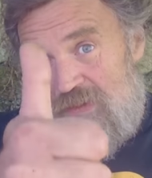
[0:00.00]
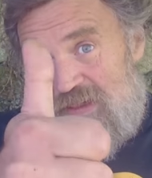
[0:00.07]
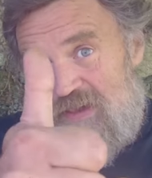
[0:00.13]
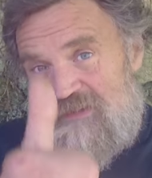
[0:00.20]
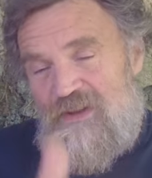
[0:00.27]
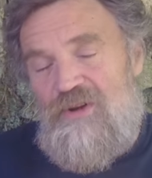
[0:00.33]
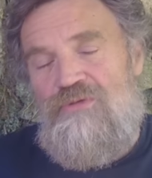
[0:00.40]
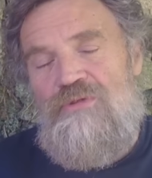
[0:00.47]

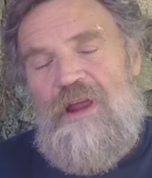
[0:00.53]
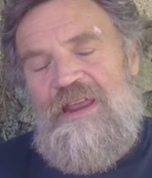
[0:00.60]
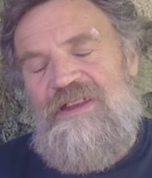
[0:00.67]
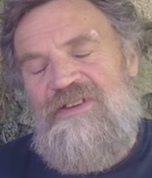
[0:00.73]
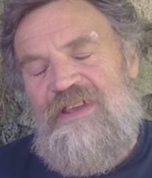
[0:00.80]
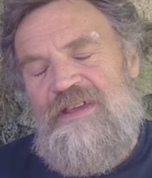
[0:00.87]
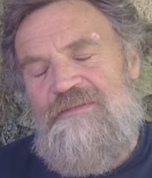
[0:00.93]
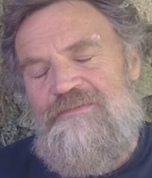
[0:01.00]
give it a
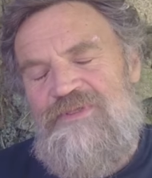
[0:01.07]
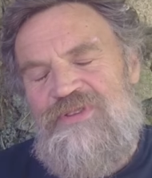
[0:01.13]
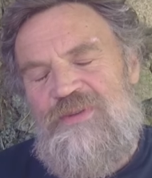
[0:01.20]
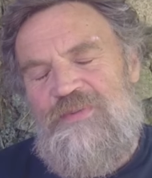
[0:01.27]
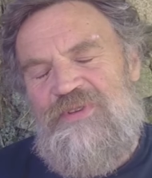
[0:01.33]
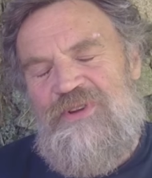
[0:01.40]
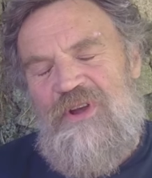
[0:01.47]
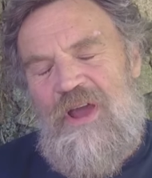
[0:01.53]
rating,
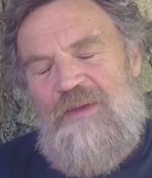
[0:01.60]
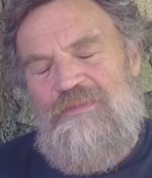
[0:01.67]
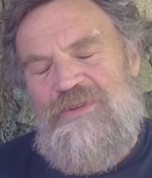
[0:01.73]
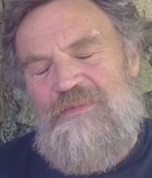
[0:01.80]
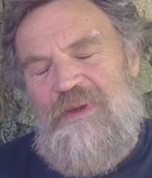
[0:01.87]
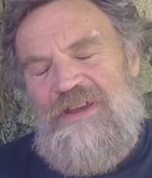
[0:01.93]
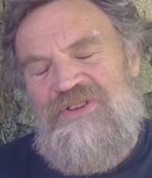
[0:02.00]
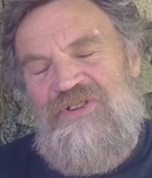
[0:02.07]
subscribe
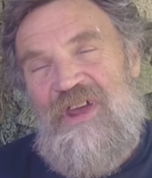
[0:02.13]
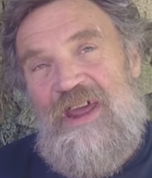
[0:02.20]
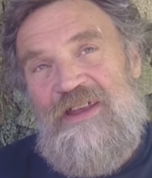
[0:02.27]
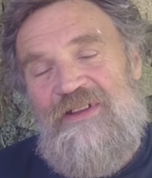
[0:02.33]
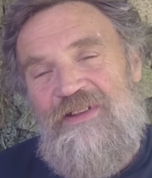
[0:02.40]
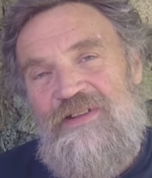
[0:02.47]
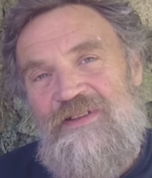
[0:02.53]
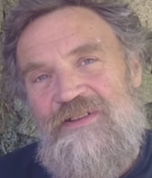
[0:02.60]
to my
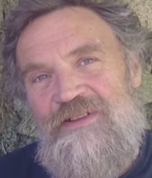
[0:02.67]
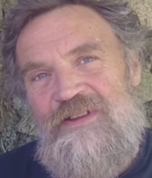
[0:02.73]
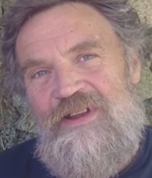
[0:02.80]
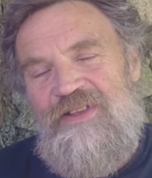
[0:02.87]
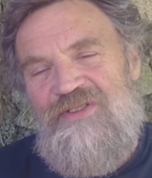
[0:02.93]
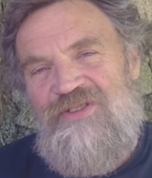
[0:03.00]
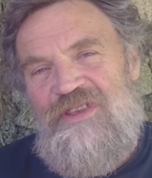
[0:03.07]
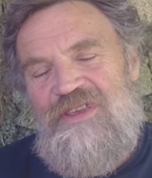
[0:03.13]
channel, and
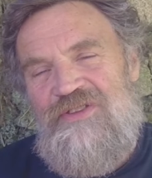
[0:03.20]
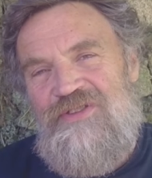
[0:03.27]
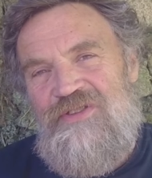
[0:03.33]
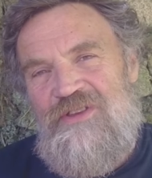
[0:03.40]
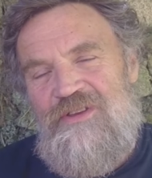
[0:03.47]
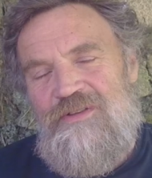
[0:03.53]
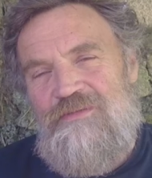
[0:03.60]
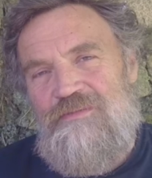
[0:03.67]
I'll see you
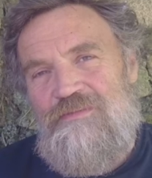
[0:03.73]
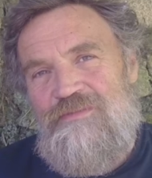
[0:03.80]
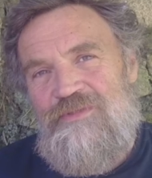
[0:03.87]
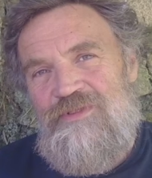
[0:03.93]
soon.